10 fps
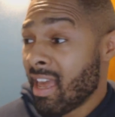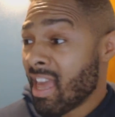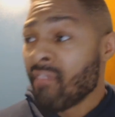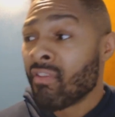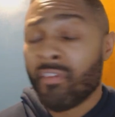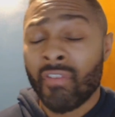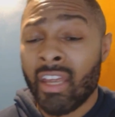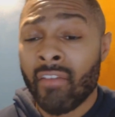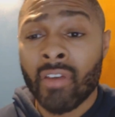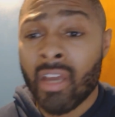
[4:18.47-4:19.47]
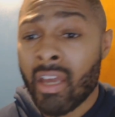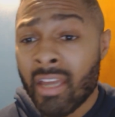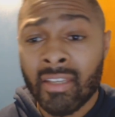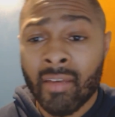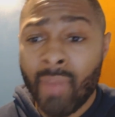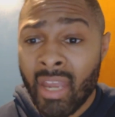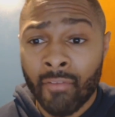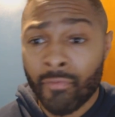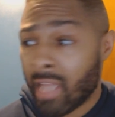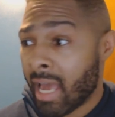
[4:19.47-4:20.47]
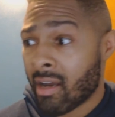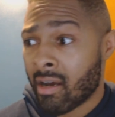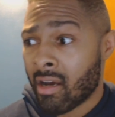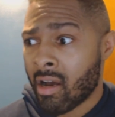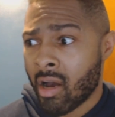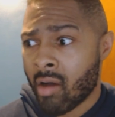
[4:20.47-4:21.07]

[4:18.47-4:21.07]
even if it even ends up being for like a,